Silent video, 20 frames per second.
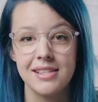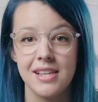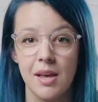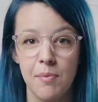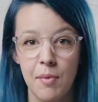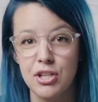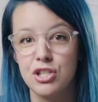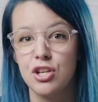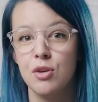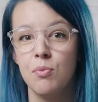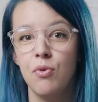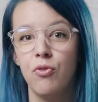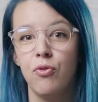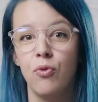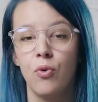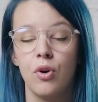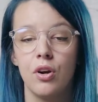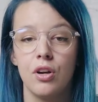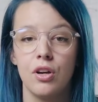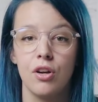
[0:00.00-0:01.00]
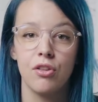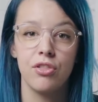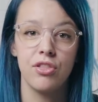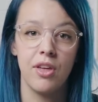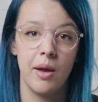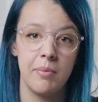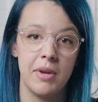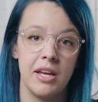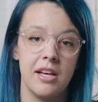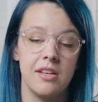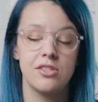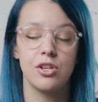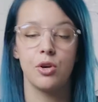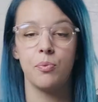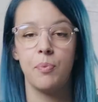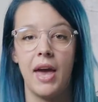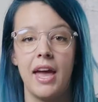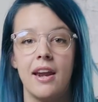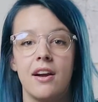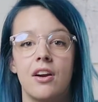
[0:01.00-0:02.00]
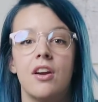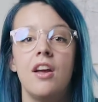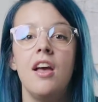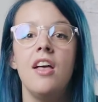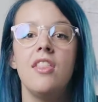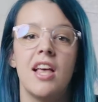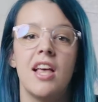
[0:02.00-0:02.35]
As I mentioned before, your thumbnails, your banner,